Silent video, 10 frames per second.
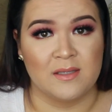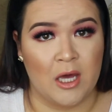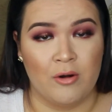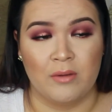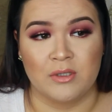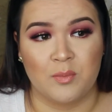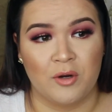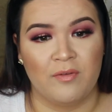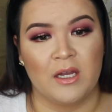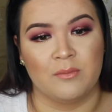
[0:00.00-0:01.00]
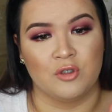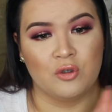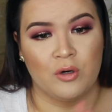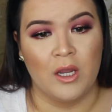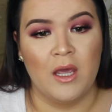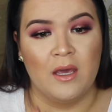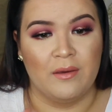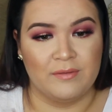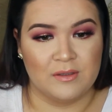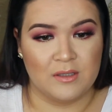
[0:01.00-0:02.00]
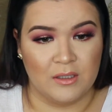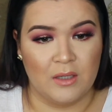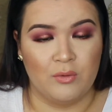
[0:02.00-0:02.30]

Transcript: Saturday was perfect, and I'm sure if Sunday